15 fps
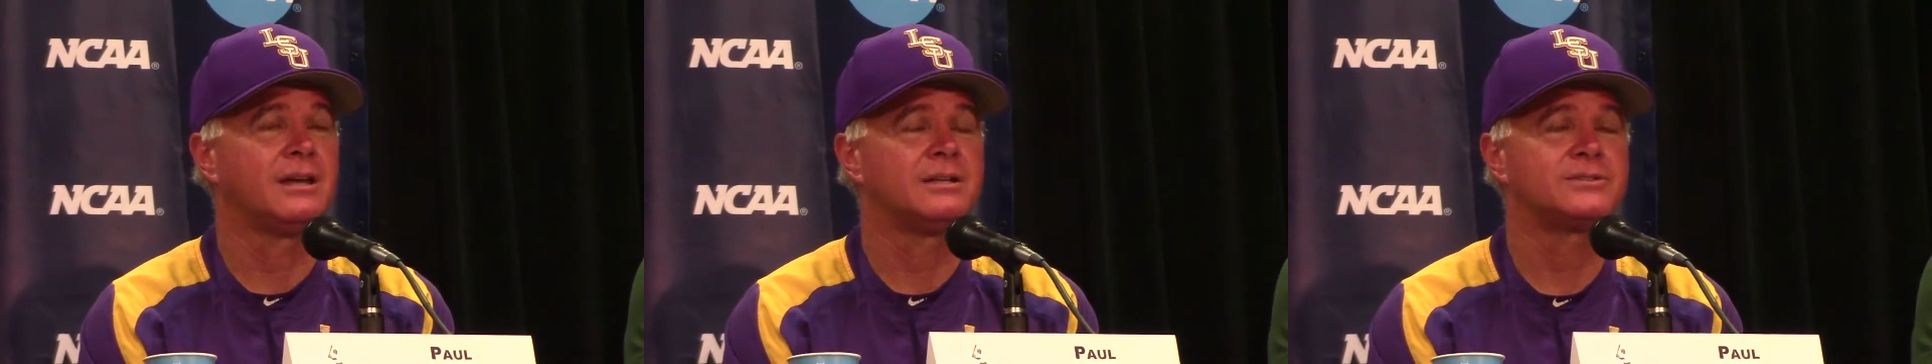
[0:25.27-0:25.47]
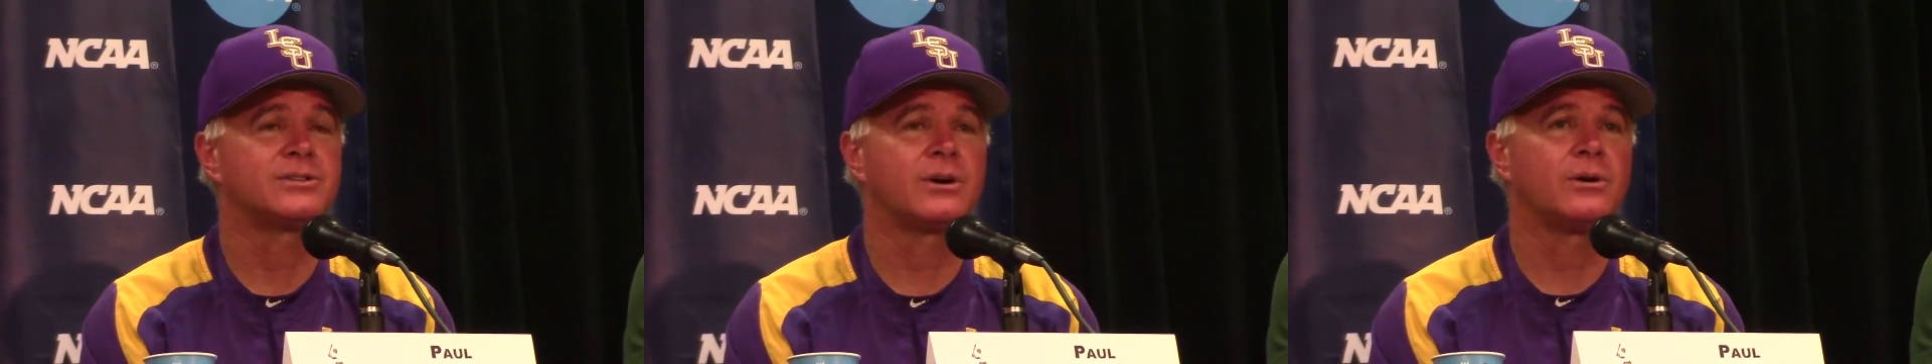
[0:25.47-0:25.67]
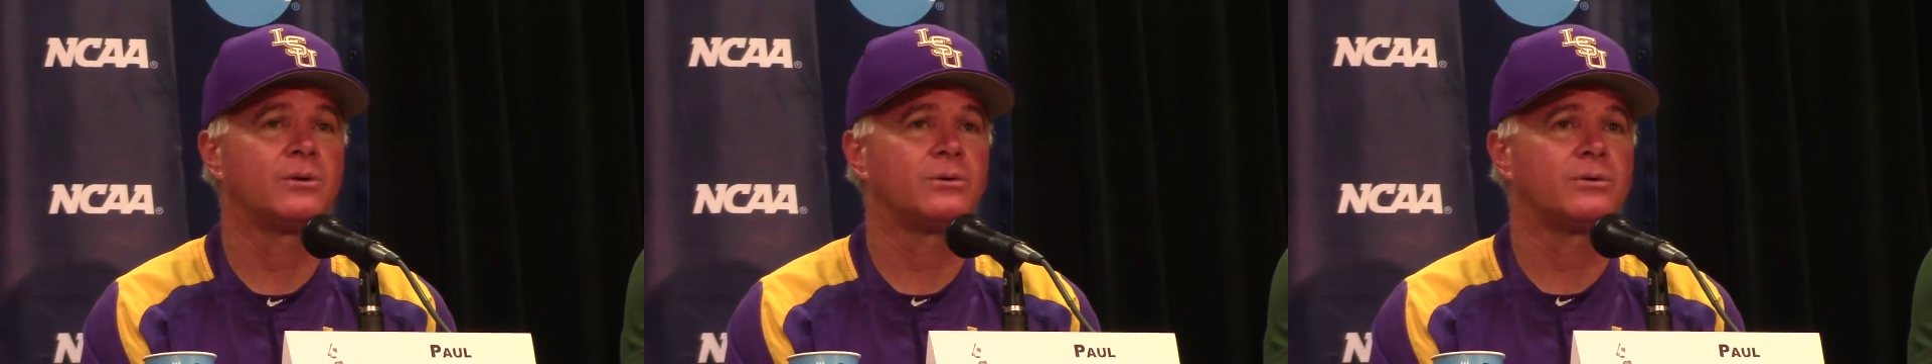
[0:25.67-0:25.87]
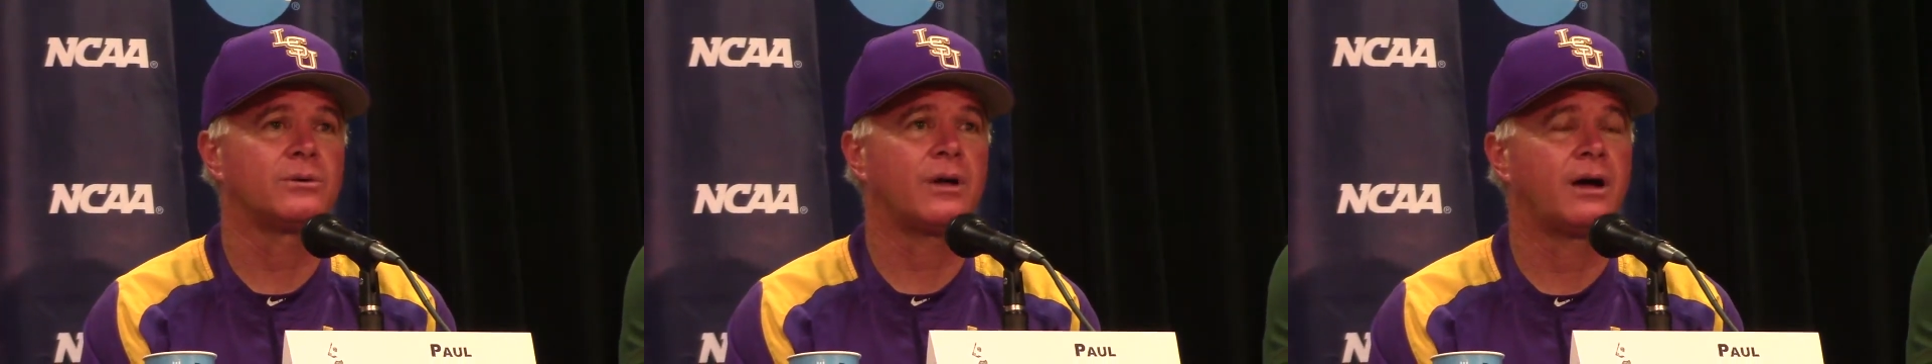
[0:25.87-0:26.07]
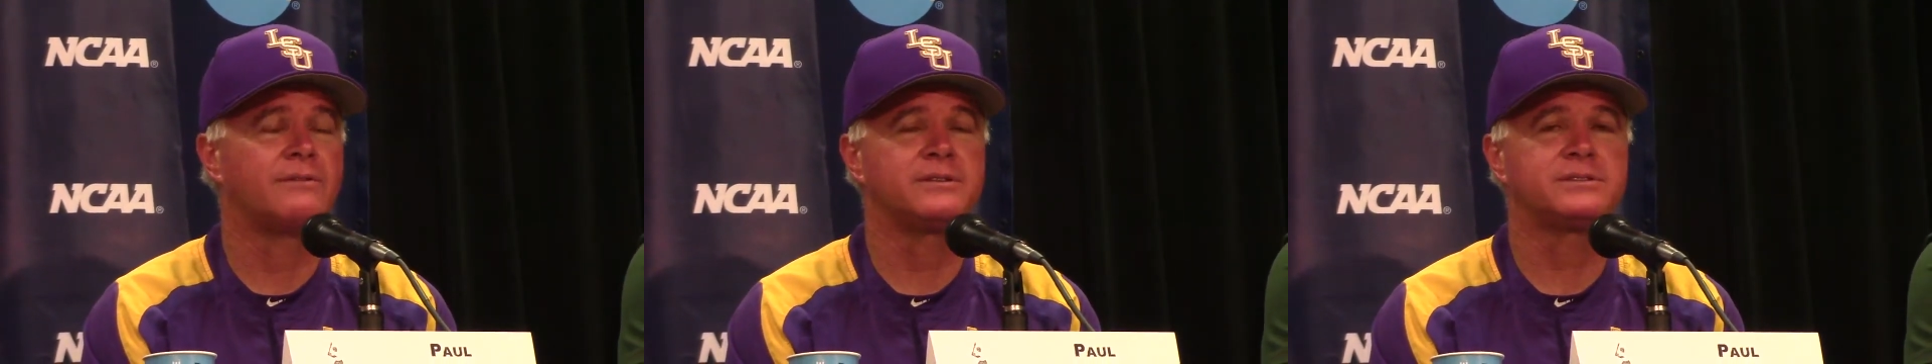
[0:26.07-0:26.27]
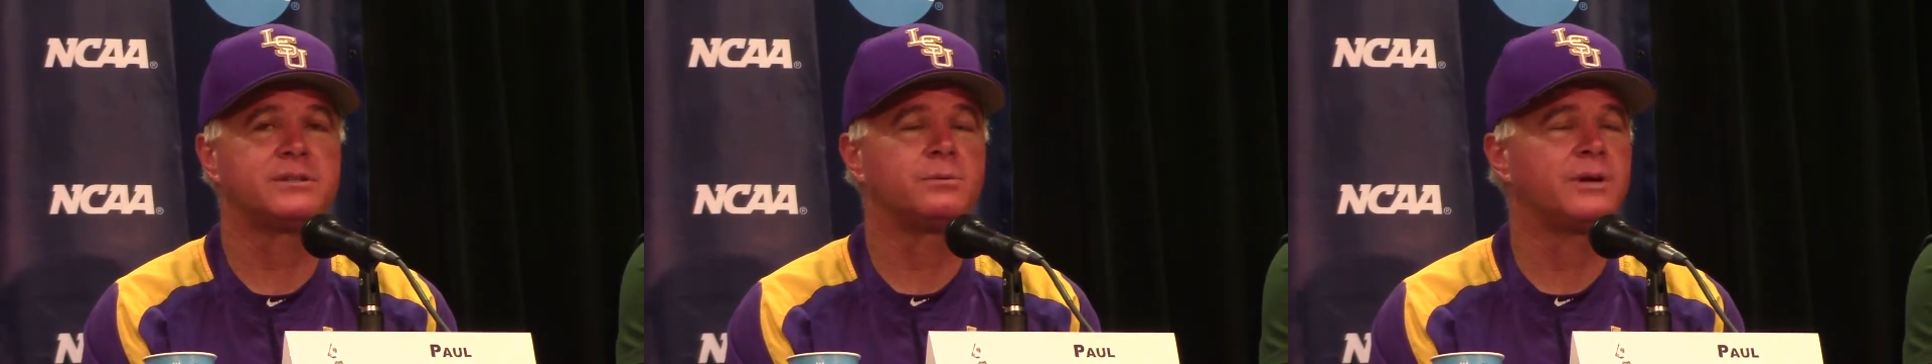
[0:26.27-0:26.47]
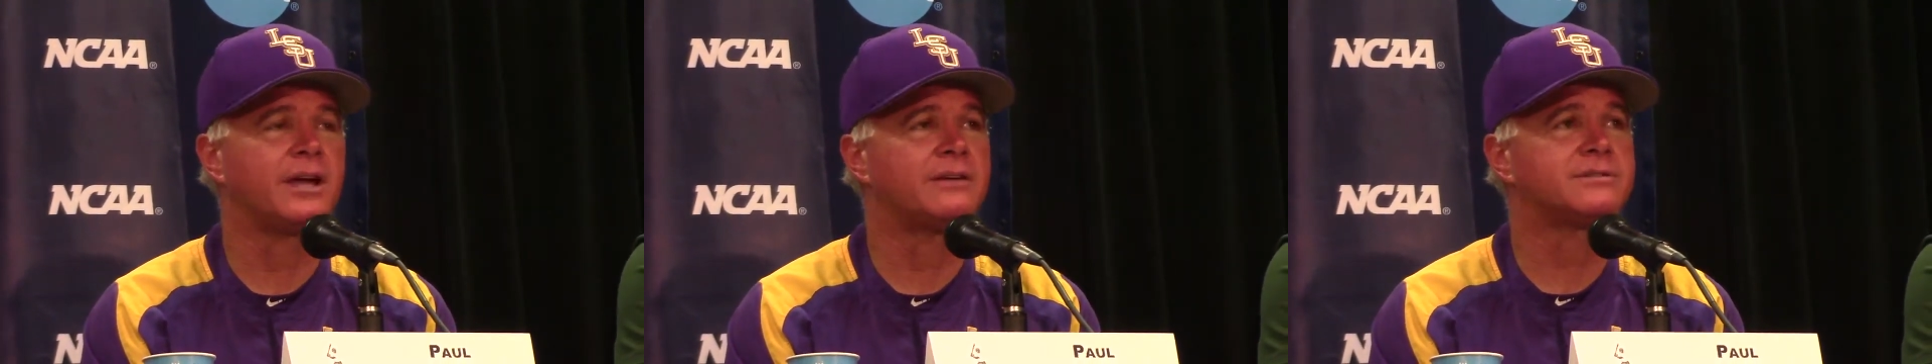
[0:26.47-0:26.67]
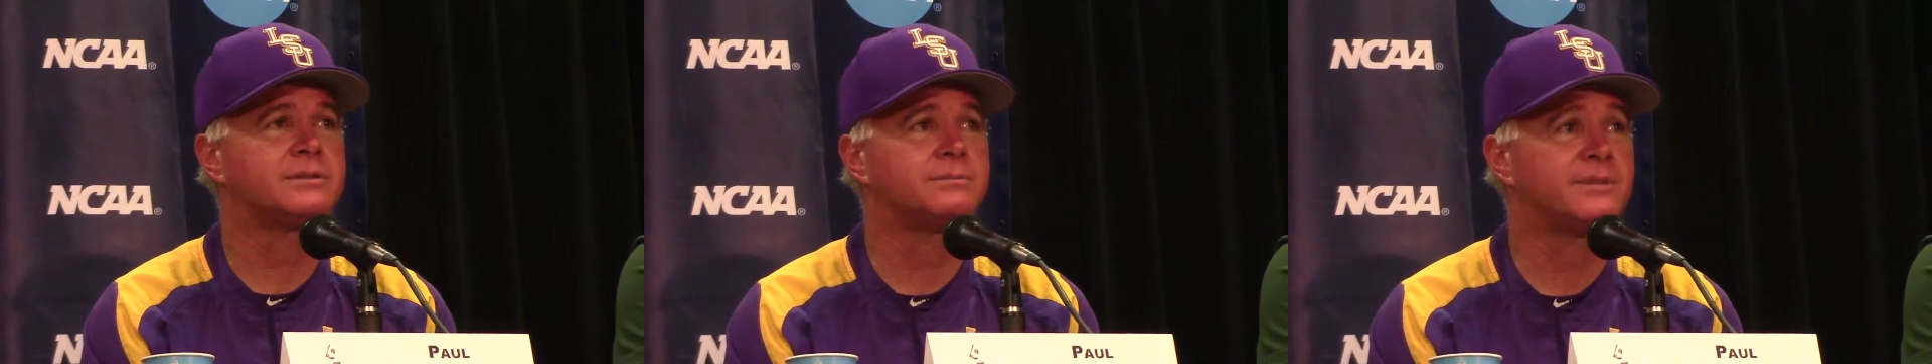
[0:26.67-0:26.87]
So obviously we
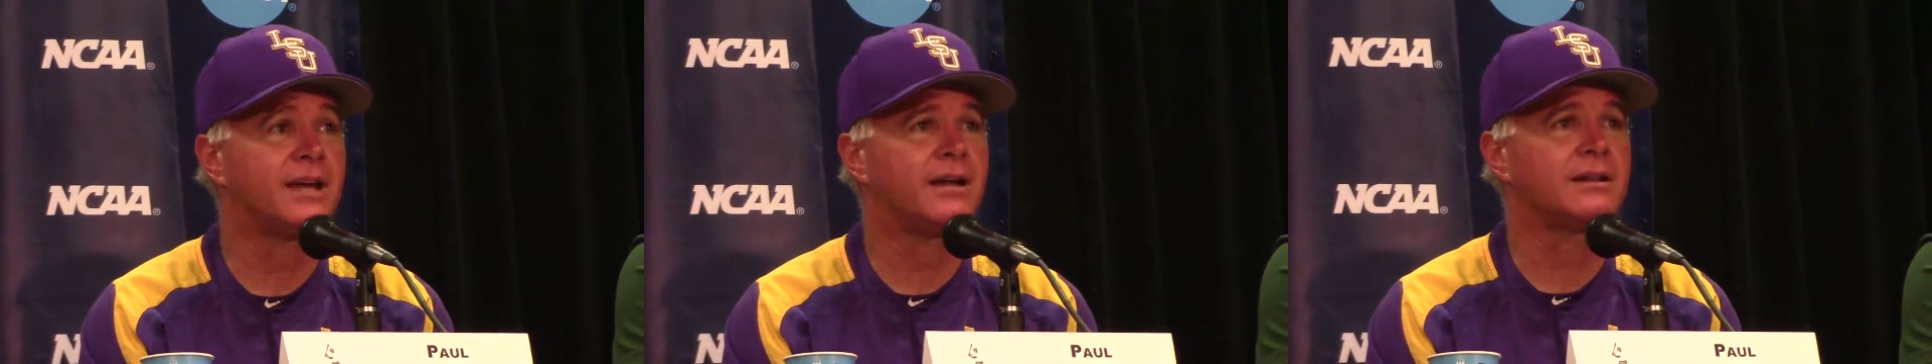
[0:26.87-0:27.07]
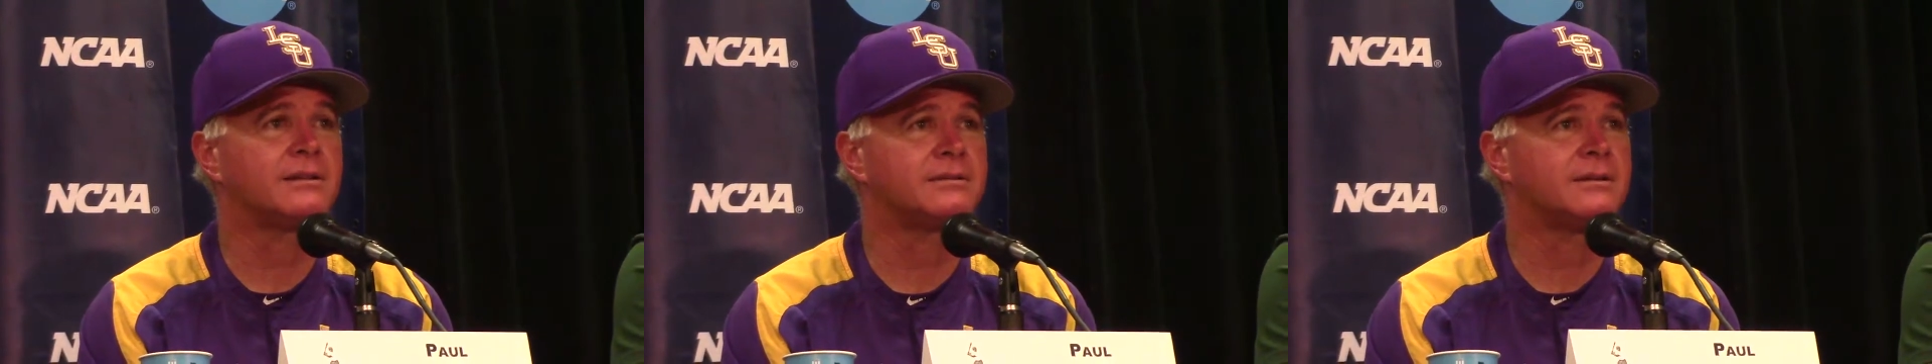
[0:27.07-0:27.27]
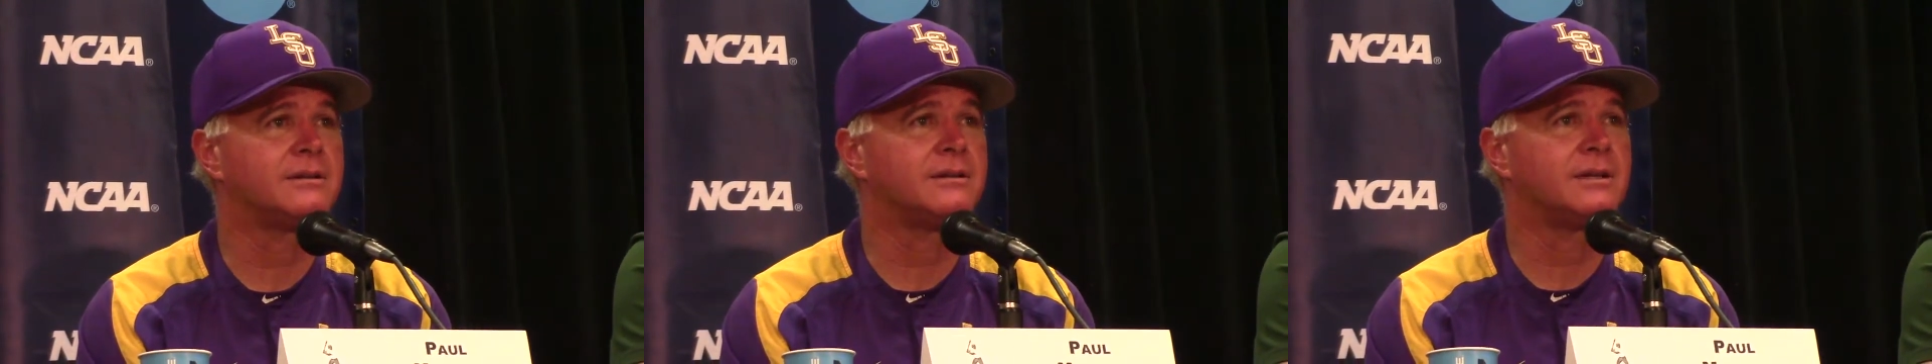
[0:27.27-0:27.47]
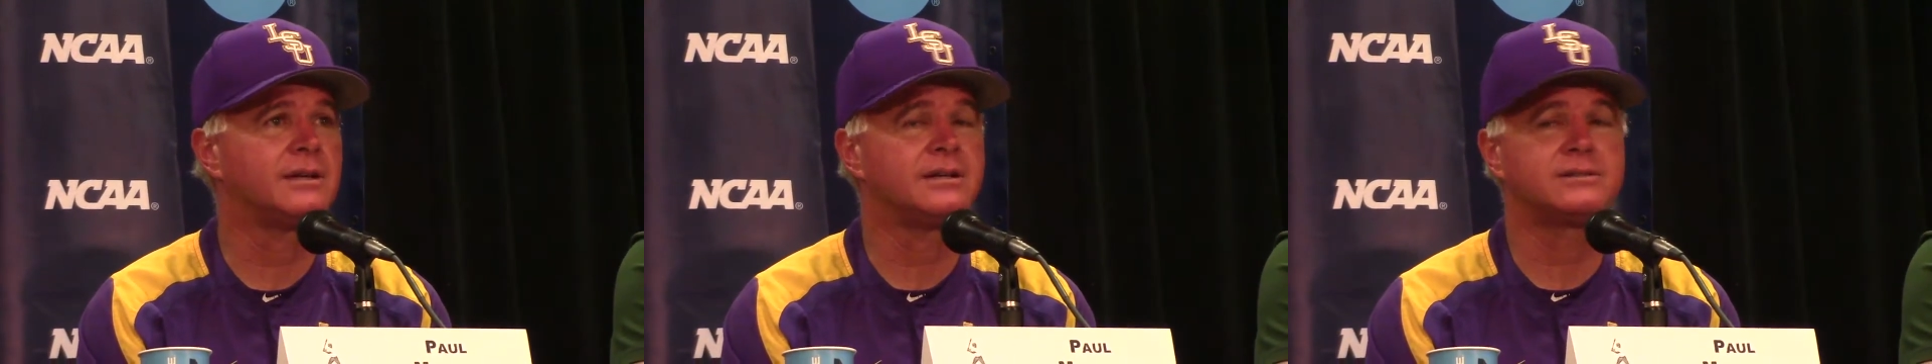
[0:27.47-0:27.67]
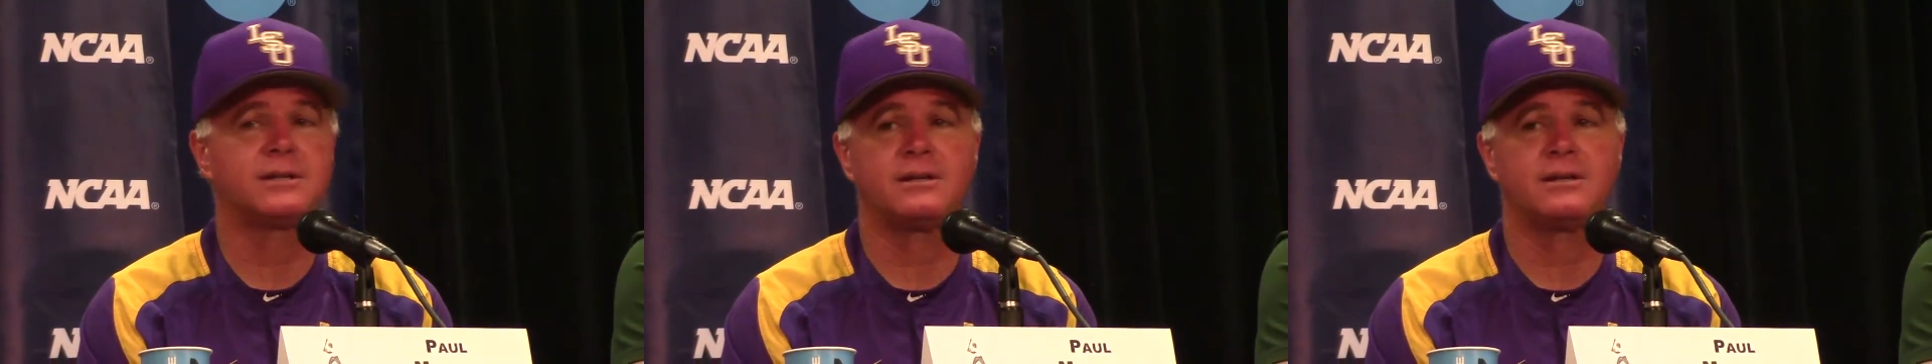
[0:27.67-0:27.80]
have some talented kids.